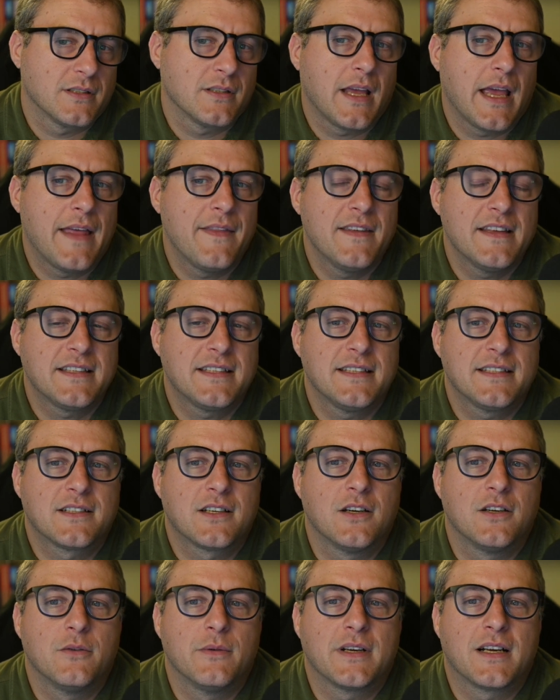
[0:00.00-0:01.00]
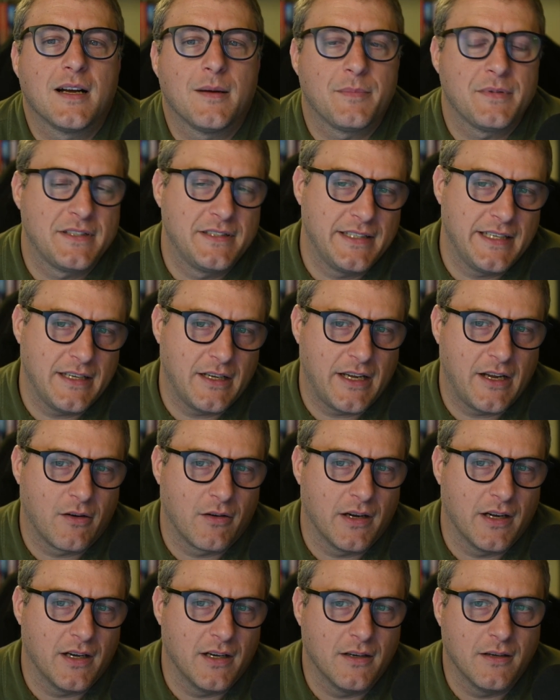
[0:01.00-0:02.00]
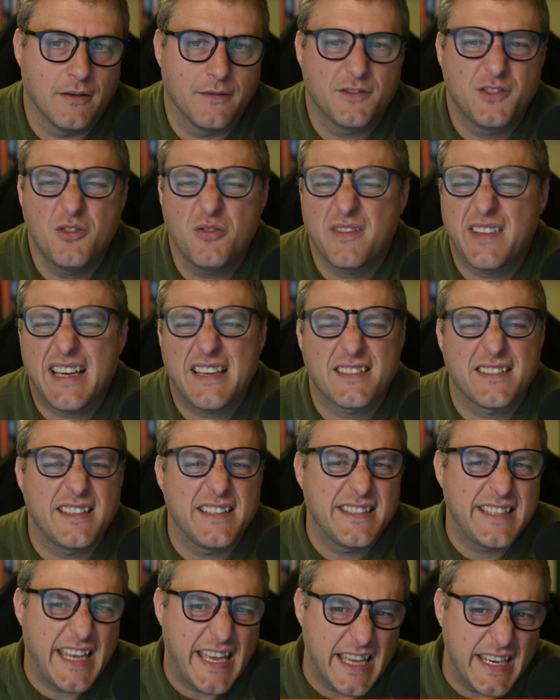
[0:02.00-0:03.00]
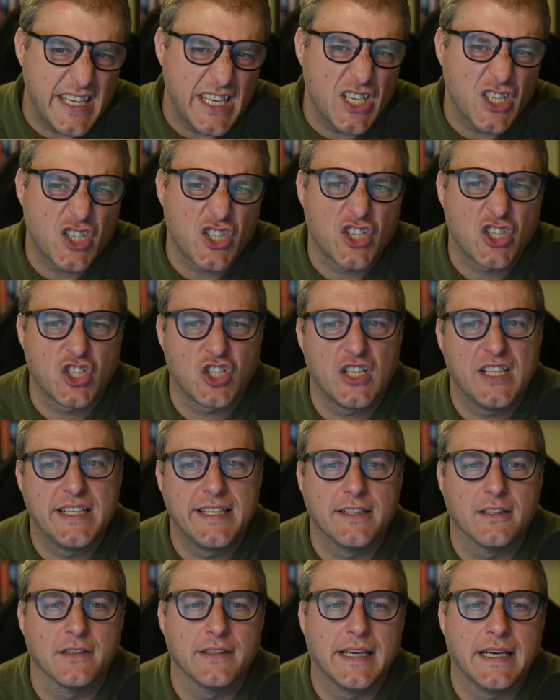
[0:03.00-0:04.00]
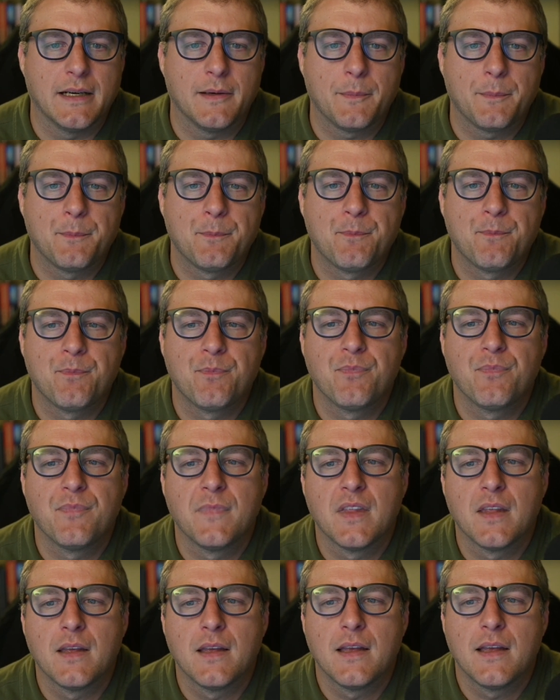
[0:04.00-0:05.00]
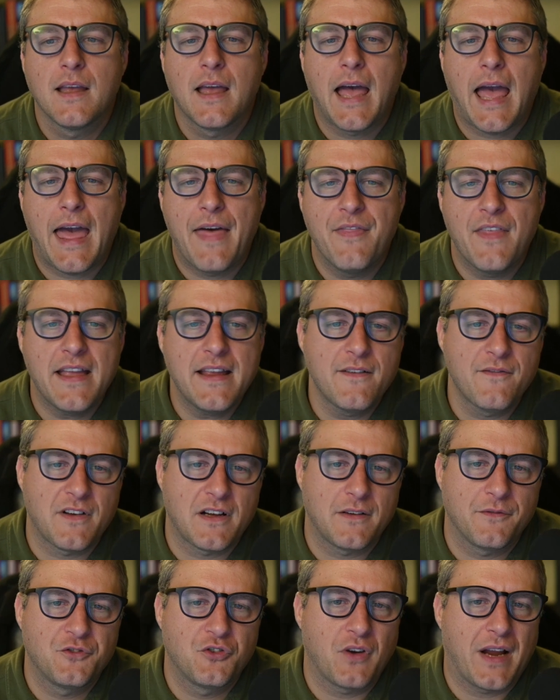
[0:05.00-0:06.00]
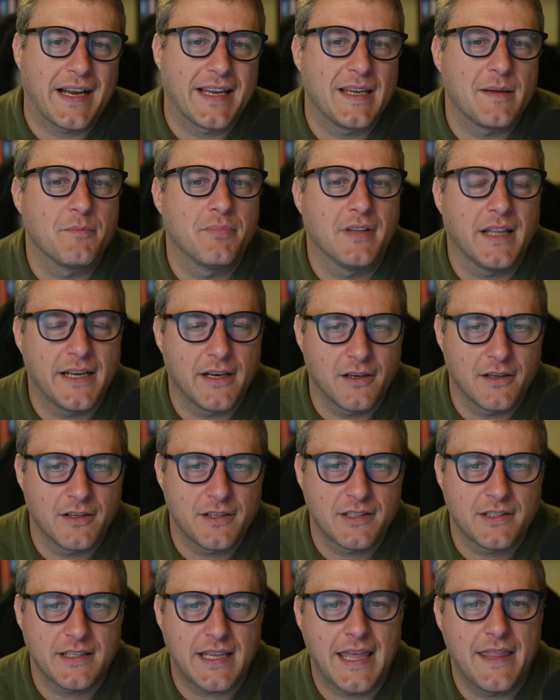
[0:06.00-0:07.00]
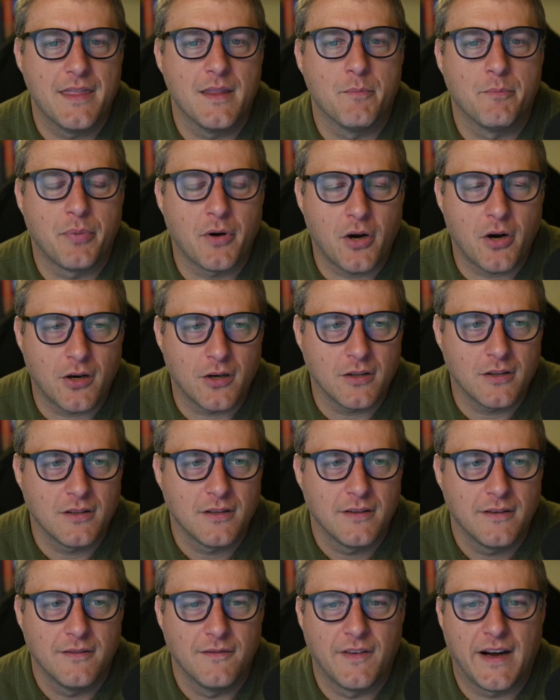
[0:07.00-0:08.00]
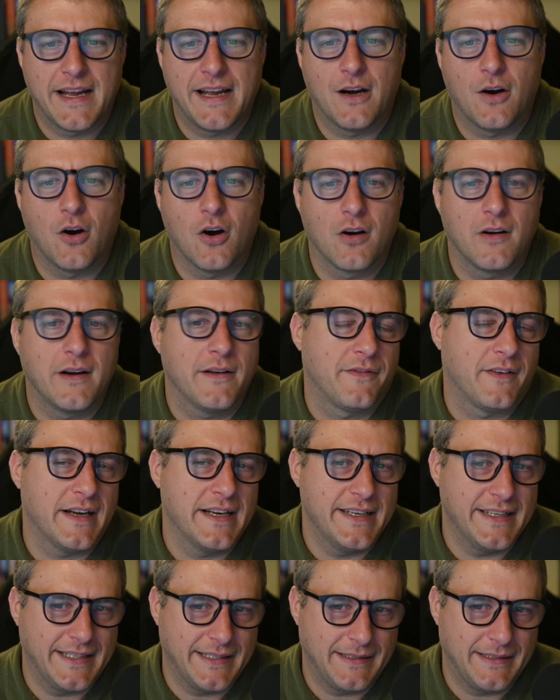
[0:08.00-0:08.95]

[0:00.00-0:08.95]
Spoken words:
and this is going to encompass the era of 2010-ish until now. And they involve tracking players and the ball via RFID.